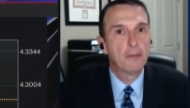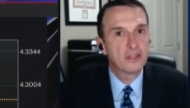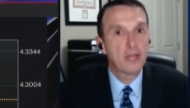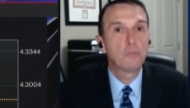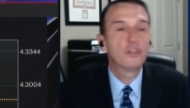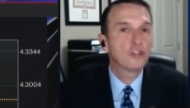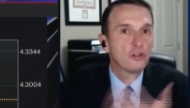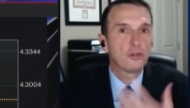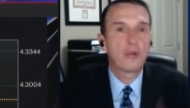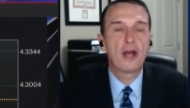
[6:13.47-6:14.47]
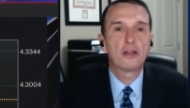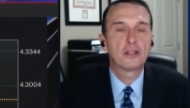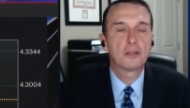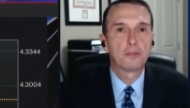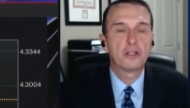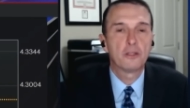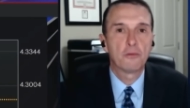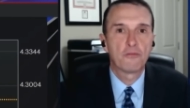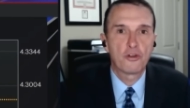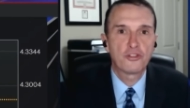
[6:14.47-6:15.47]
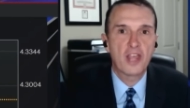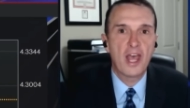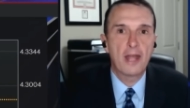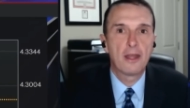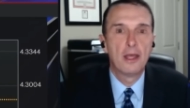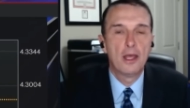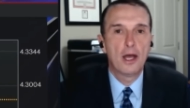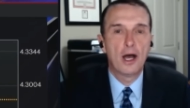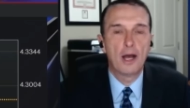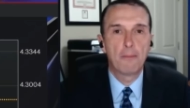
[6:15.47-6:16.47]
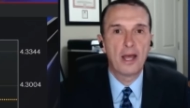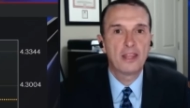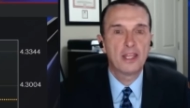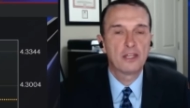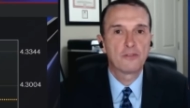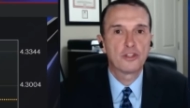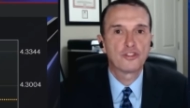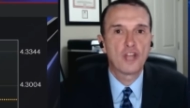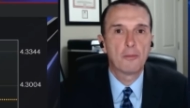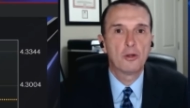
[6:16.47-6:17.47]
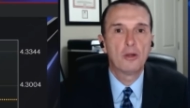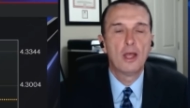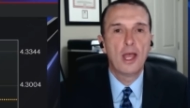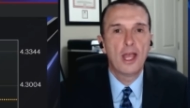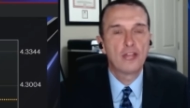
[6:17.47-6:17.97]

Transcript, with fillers: but then we turned around and completely reversed that uh, by the end of the summer.